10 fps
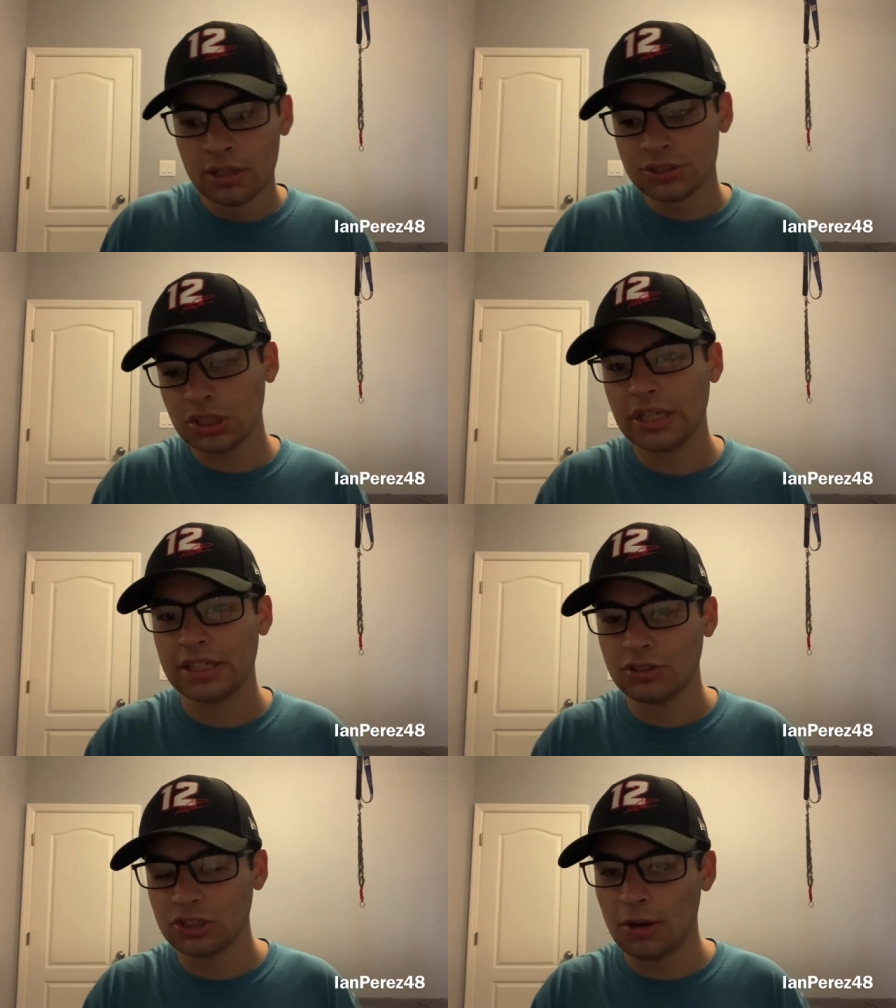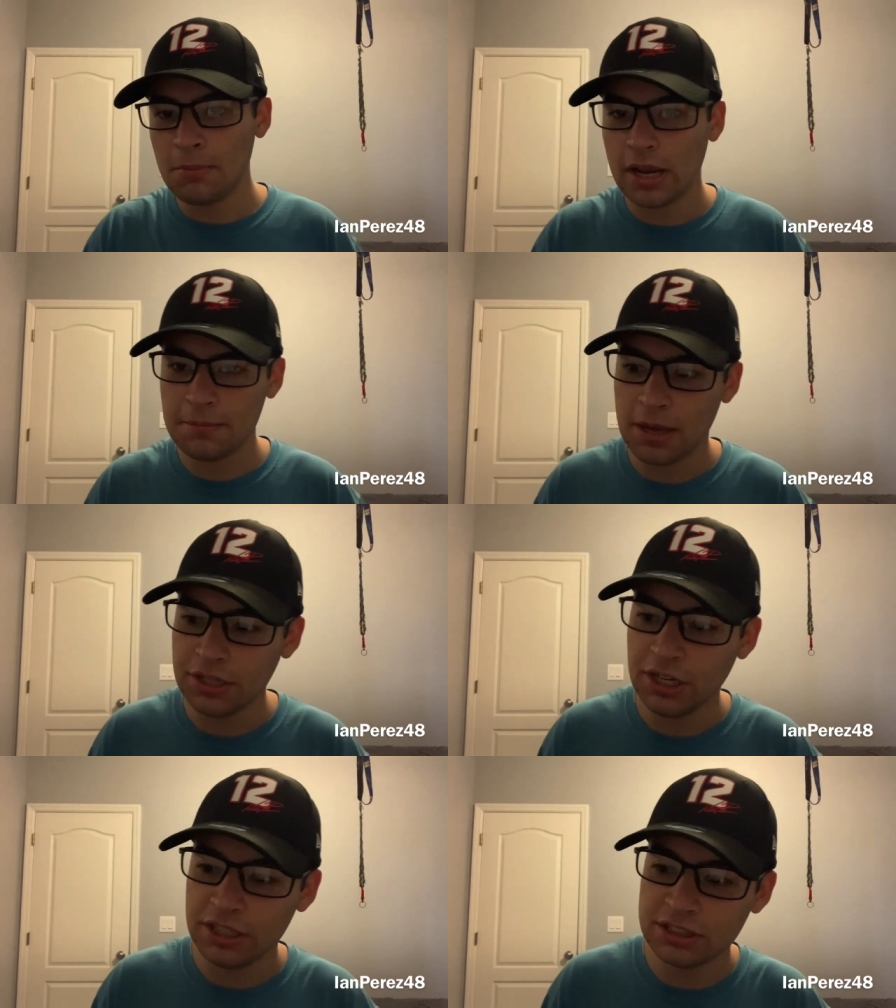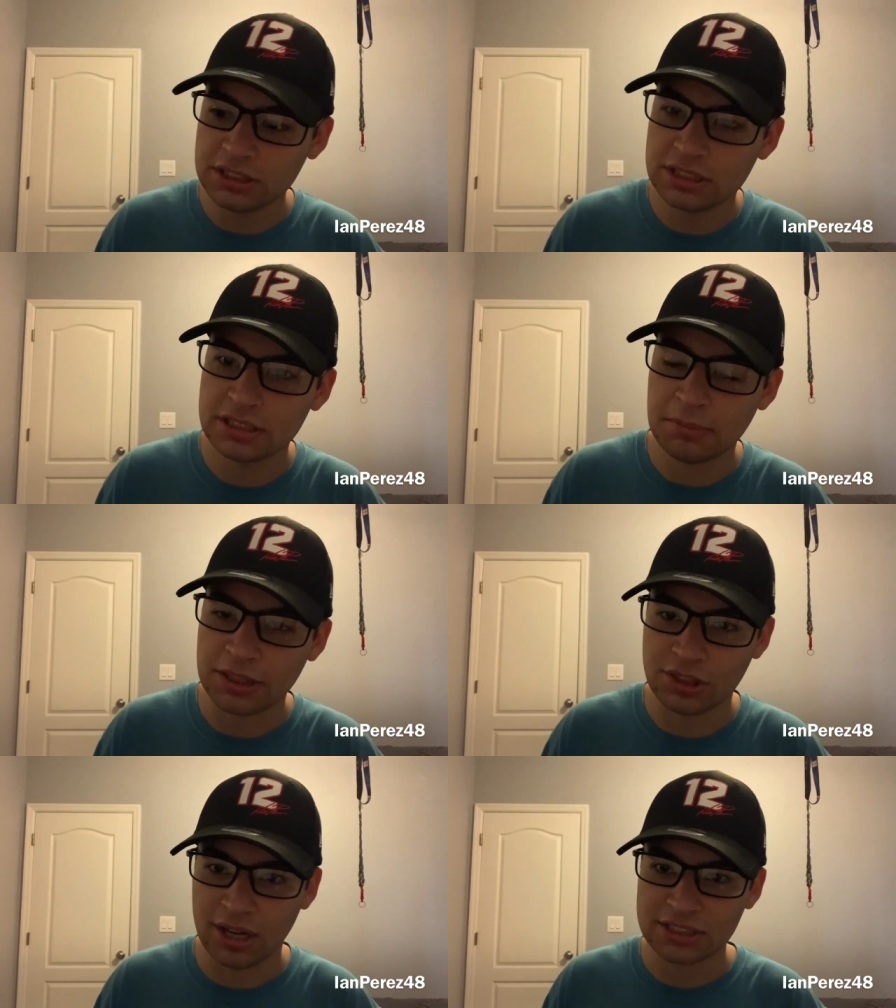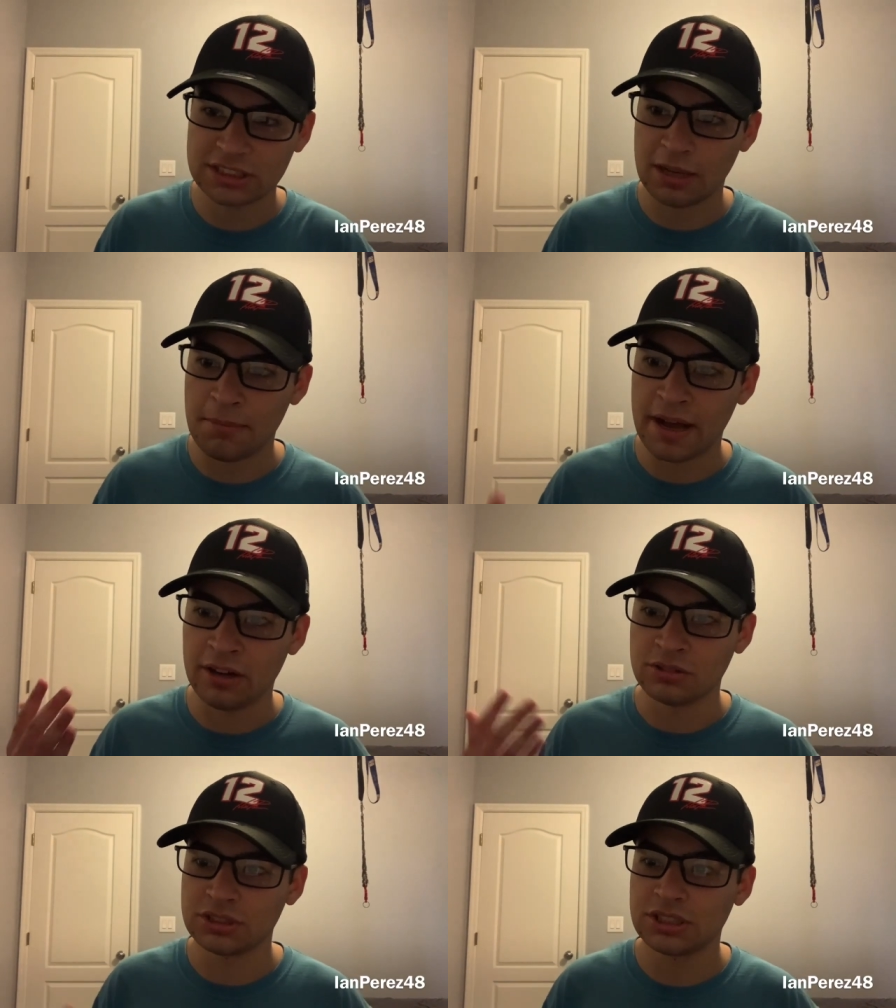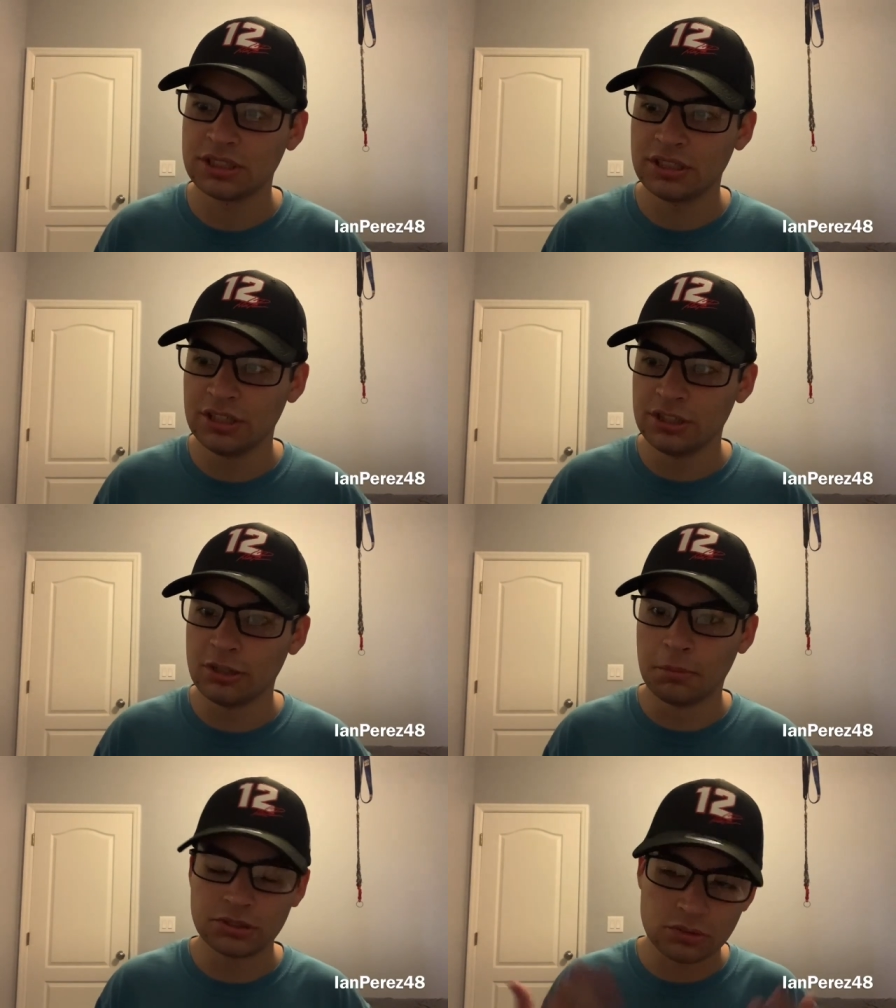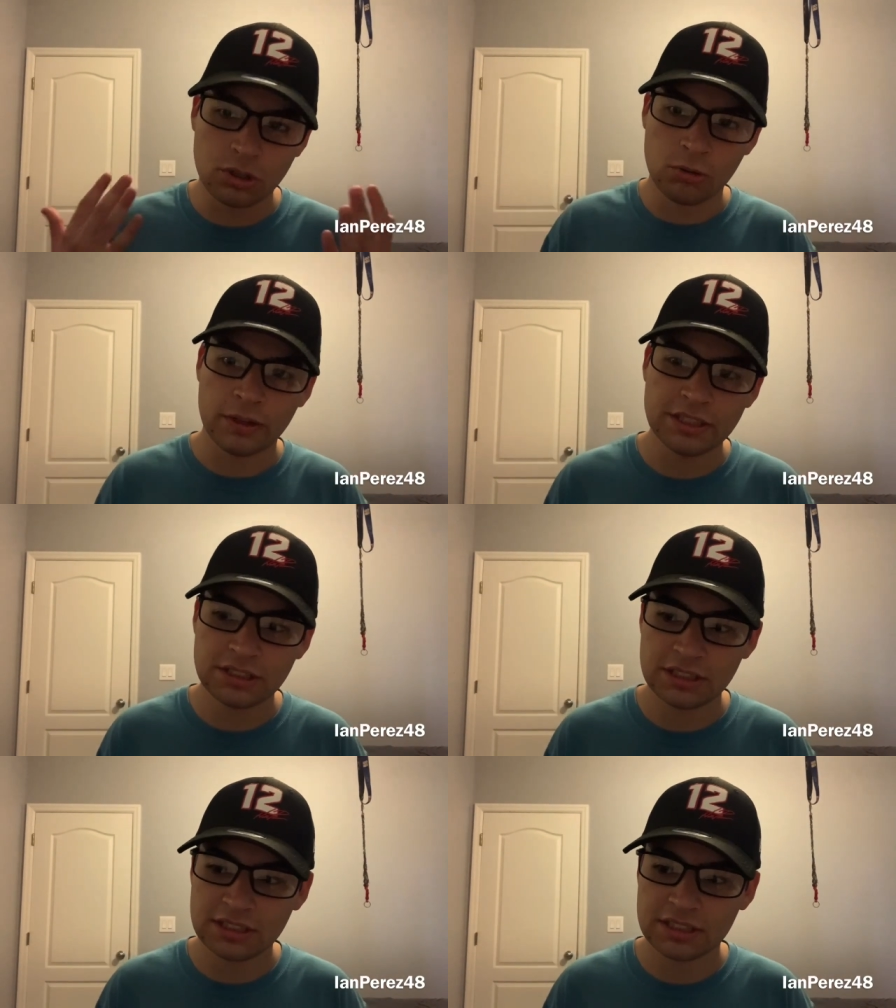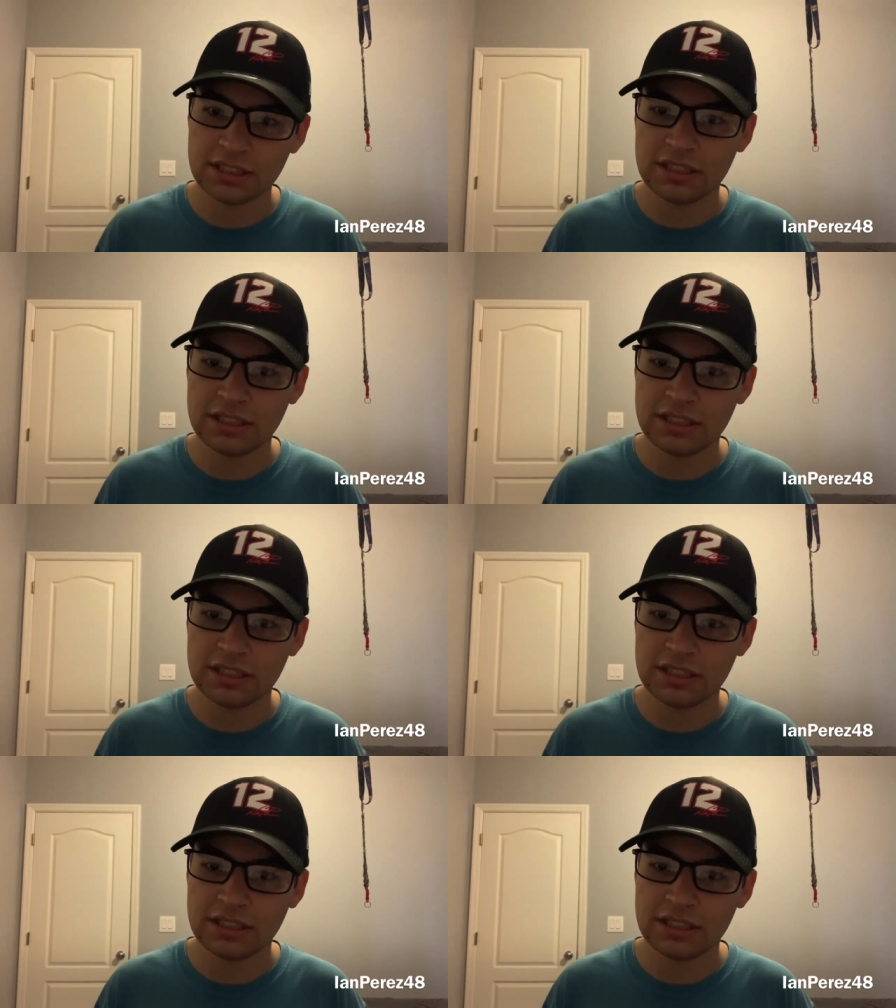So yeah, those are my opinions, my thoughts about the Bristol Dirt Races.